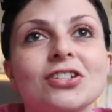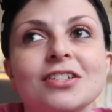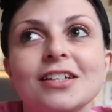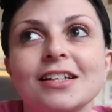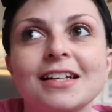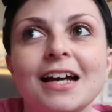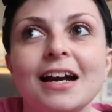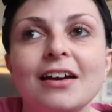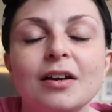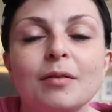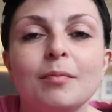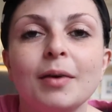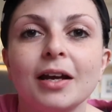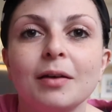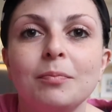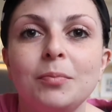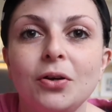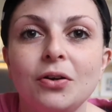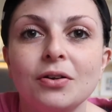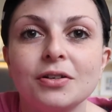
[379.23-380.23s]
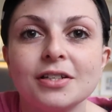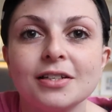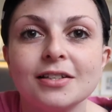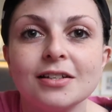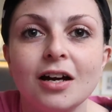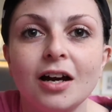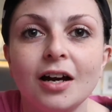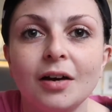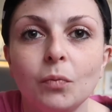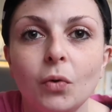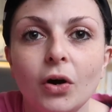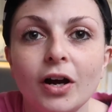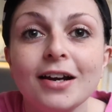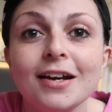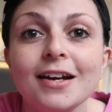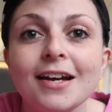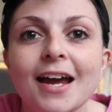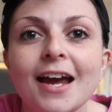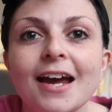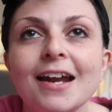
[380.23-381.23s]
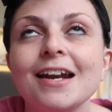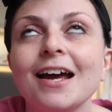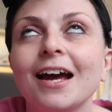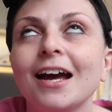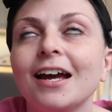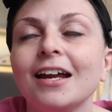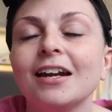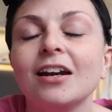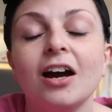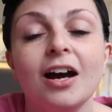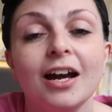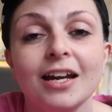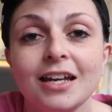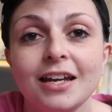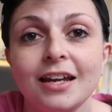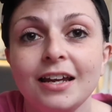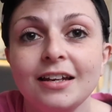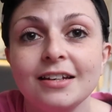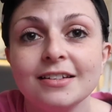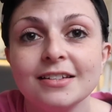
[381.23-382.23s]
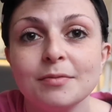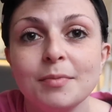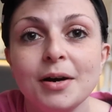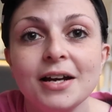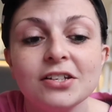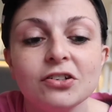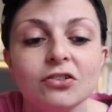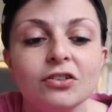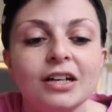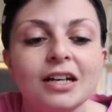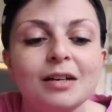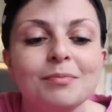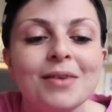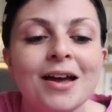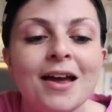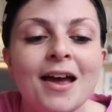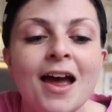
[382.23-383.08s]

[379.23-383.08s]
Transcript: Sit down at my computer to start work again and I eat some ice cream,